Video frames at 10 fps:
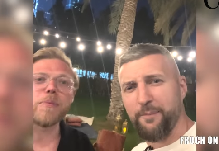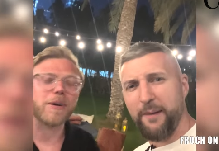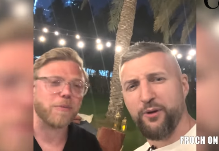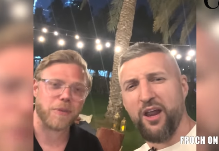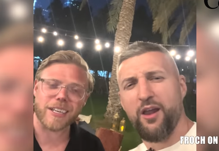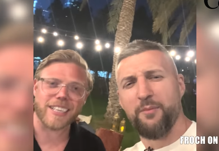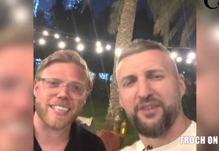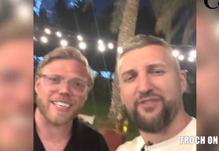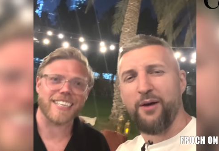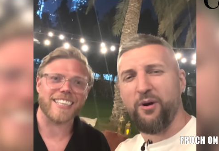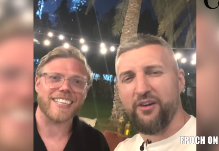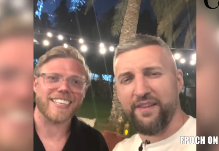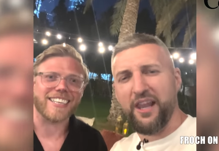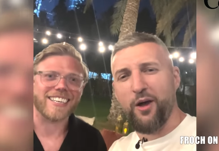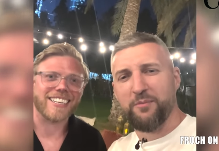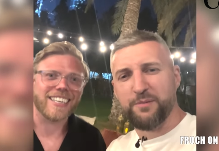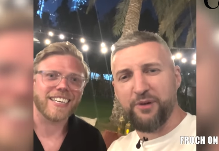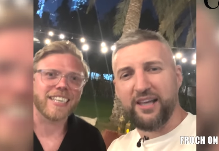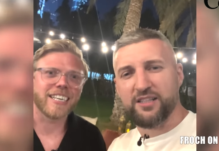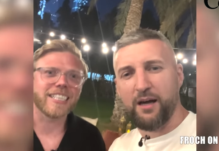Speaker 1: of people don't know him as Frank Warren. They know him as
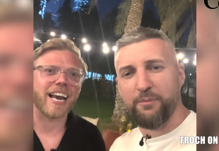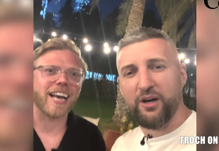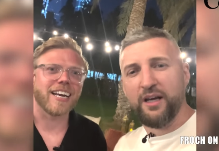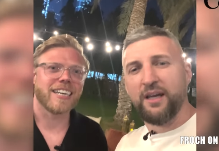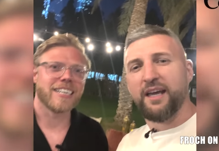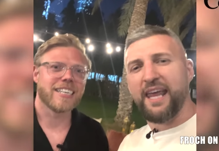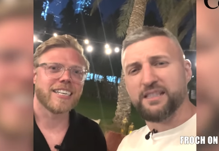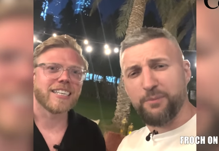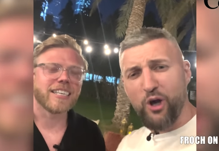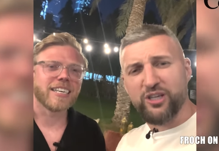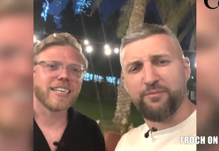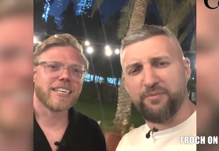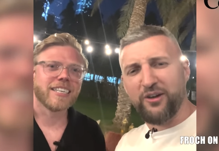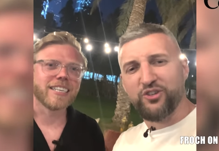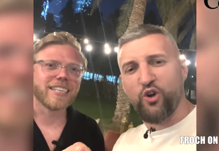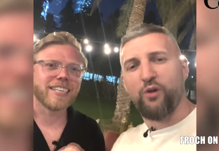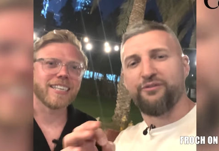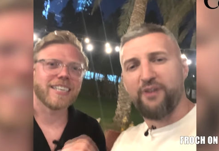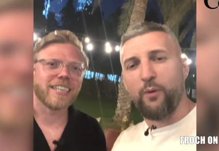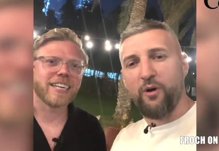Bricktop. Yeah. He is a boxing promoter called
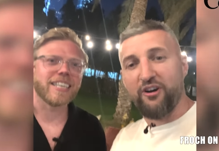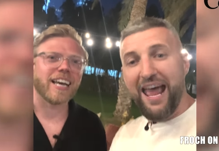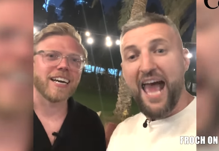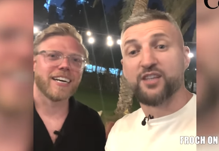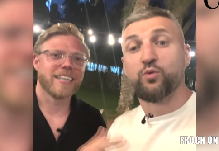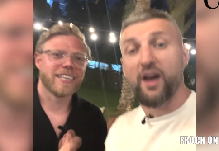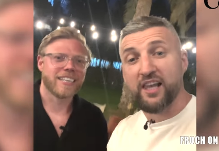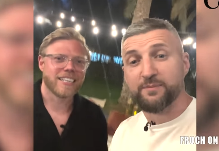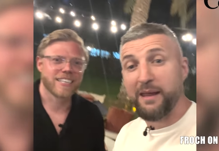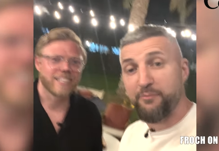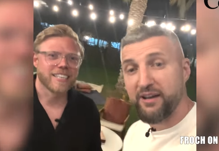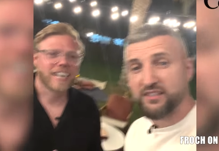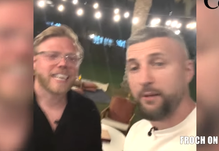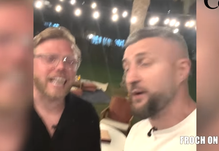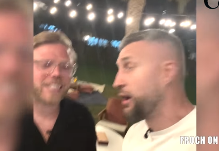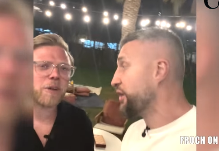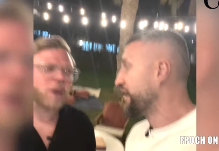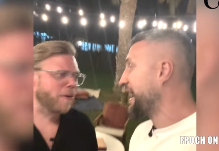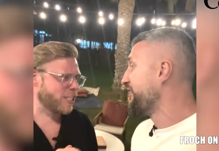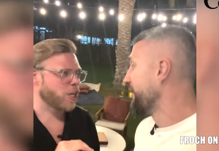Frank Warren, as well as being Bricktop. Yeah, don't
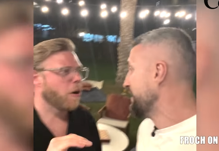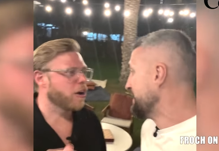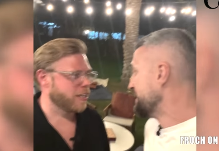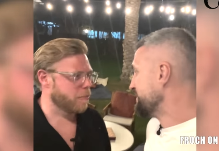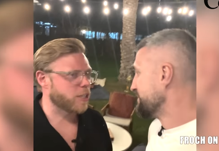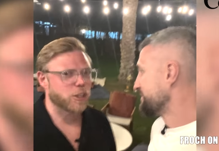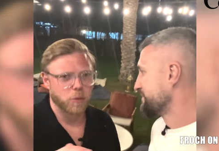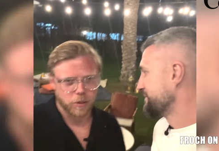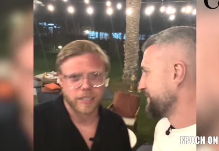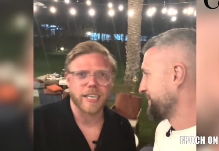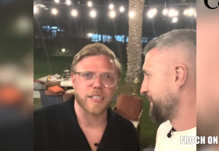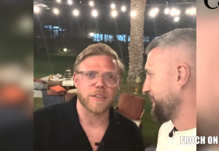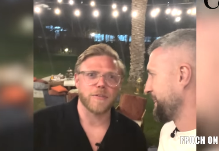go too hard on him because I do want tickets to